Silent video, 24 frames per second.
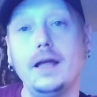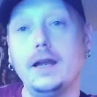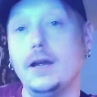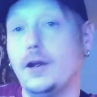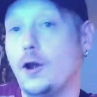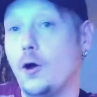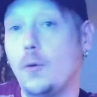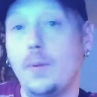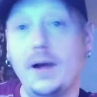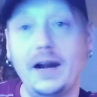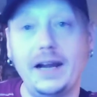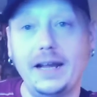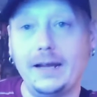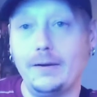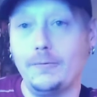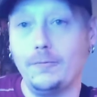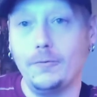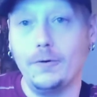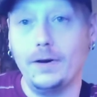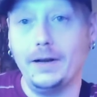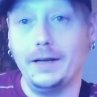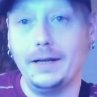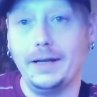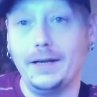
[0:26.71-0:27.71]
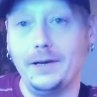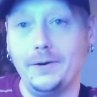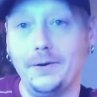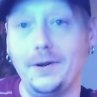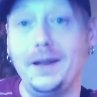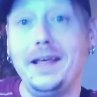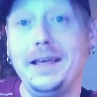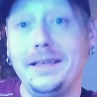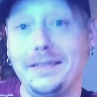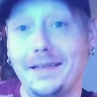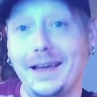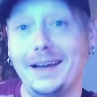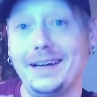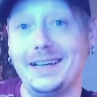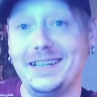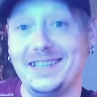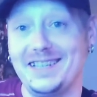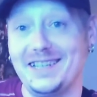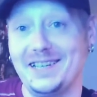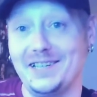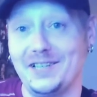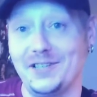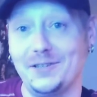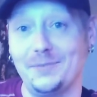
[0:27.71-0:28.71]
Nobody can really do anything to
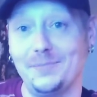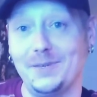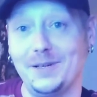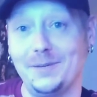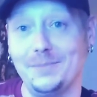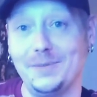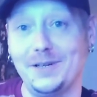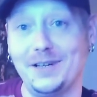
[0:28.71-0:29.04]
censor me